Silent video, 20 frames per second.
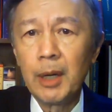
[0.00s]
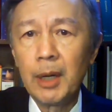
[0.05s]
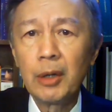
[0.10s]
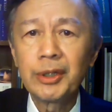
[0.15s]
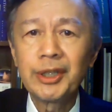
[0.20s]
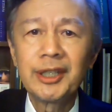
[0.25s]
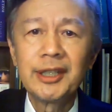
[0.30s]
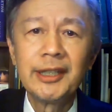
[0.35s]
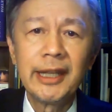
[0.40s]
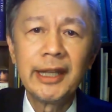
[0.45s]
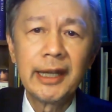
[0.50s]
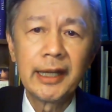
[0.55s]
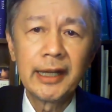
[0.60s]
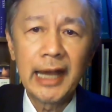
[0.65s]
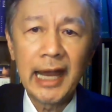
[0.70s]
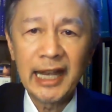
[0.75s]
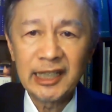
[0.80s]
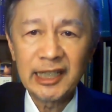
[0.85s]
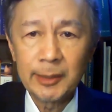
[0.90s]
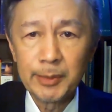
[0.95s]

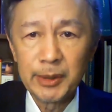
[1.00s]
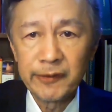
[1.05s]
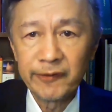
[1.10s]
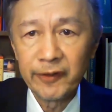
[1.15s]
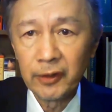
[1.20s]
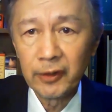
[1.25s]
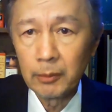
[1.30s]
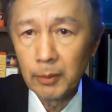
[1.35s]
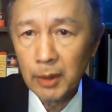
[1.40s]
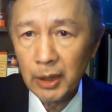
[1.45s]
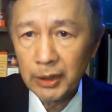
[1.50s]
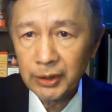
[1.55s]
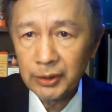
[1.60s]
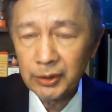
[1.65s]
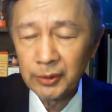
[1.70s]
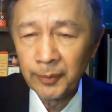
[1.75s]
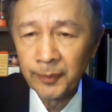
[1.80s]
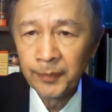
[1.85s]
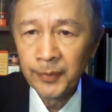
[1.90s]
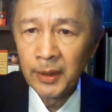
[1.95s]
multi-layer atmosphere
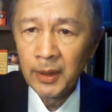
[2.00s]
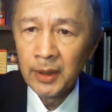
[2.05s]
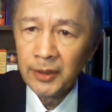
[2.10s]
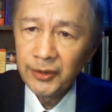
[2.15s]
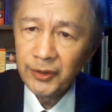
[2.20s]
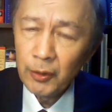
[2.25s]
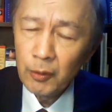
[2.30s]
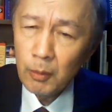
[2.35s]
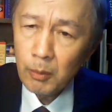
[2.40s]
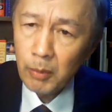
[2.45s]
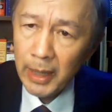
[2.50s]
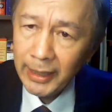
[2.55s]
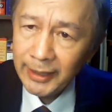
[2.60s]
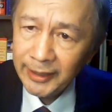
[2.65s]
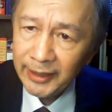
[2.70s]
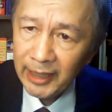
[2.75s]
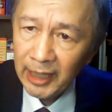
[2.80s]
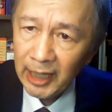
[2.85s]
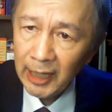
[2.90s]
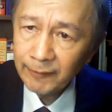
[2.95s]
model, you
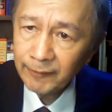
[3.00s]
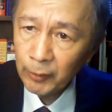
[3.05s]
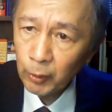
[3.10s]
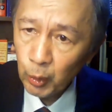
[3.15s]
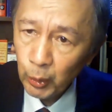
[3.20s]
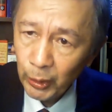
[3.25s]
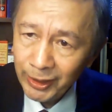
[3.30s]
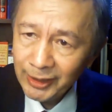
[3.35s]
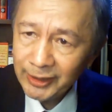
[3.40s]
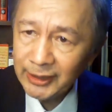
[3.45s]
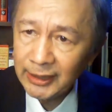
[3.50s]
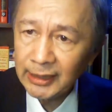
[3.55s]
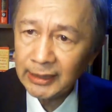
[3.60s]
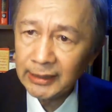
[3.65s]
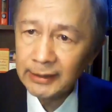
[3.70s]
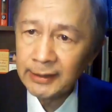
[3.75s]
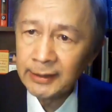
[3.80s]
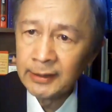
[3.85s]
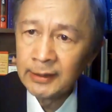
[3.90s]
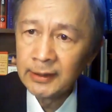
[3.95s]
might have
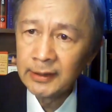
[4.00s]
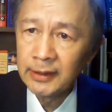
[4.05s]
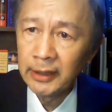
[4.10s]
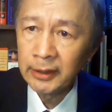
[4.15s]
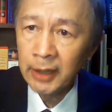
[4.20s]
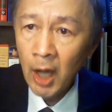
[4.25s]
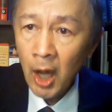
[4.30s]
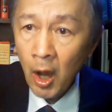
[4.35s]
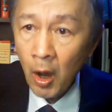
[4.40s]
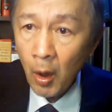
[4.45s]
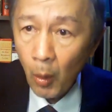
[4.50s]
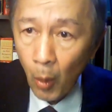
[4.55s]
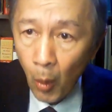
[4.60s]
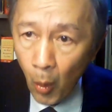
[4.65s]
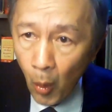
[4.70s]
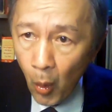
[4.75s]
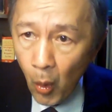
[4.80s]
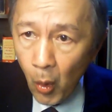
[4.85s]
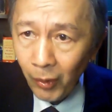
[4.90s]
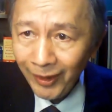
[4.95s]
realized that
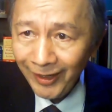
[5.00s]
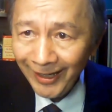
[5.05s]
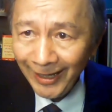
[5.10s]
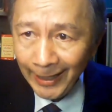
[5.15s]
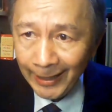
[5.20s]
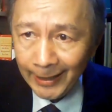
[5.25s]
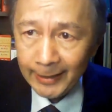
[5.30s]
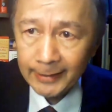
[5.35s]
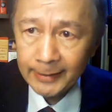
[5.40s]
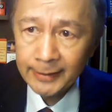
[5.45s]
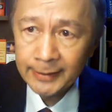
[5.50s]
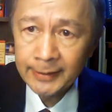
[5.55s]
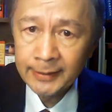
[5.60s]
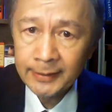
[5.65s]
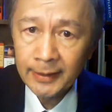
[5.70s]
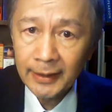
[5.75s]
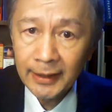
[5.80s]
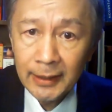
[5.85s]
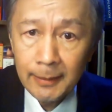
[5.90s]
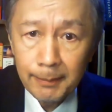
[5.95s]
all
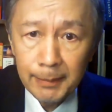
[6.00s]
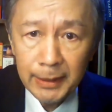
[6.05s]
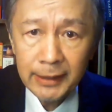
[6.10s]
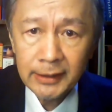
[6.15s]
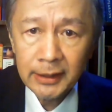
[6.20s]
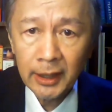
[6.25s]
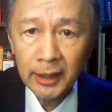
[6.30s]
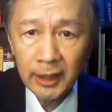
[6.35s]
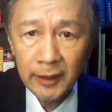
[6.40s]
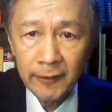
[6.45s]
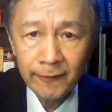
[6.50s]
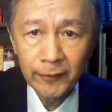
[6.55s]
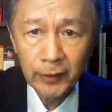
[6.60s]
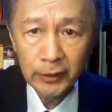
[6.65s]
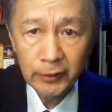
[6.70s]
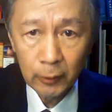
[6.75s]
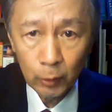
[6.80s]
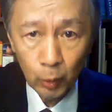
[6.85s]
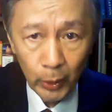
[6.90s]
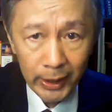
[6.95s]
layers emit
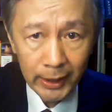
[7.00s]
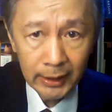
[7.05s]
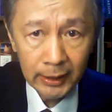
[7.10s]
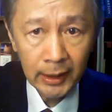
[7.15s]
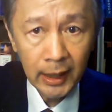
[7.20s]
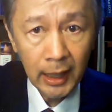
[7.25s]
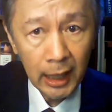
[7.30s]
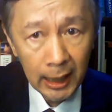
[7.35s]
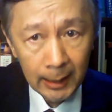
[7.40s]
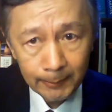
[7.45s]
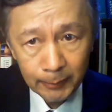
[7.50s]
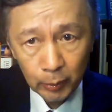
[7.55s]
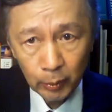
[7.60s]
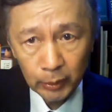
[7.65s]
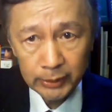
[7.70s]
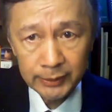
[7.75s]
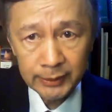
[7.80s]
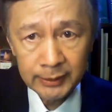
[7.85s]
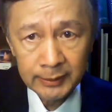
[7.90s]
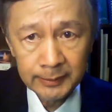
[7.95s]
infrared ray
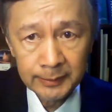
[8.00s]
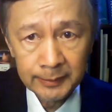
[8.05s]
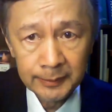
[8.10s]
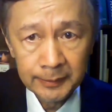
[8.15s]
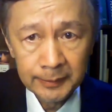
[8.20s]
upwards